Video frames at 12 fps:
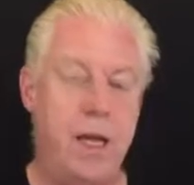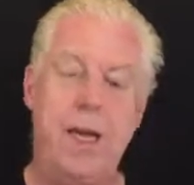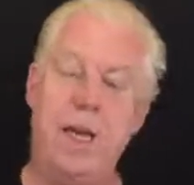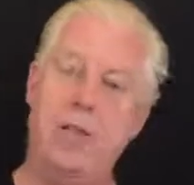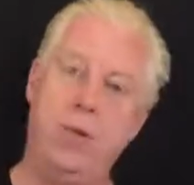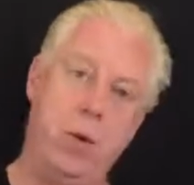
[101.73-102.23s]

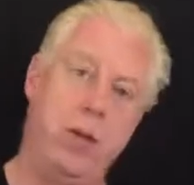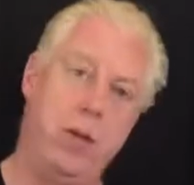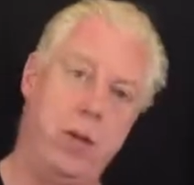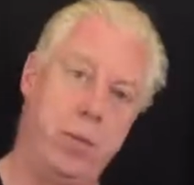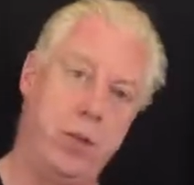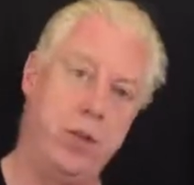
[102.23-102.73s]
if they were to
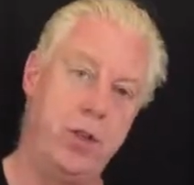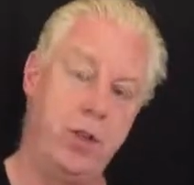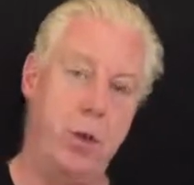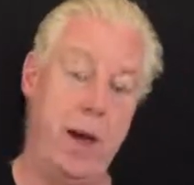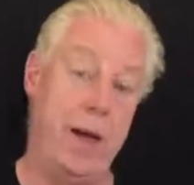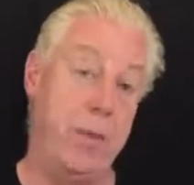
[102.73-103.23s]
come and
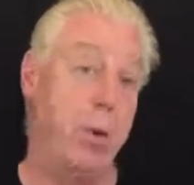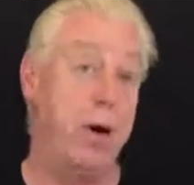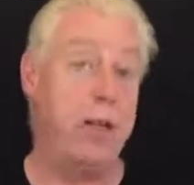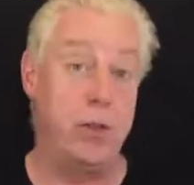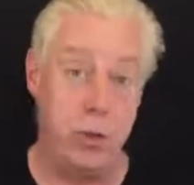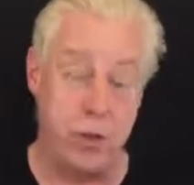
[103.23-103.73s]
do a
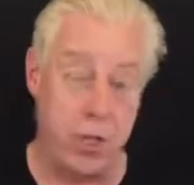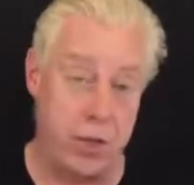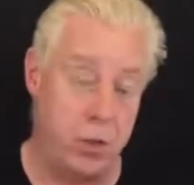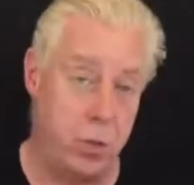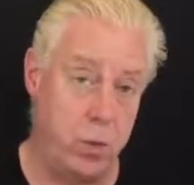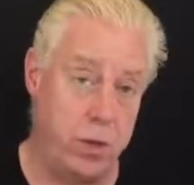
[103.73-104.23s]
breakthrough
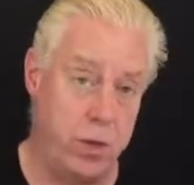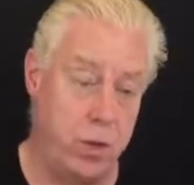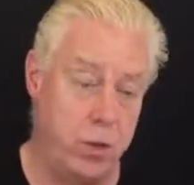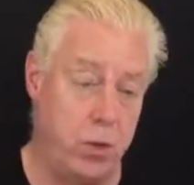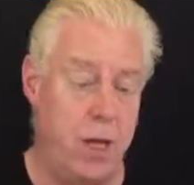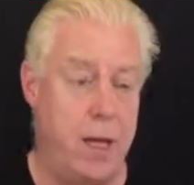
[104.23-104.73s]
session with you,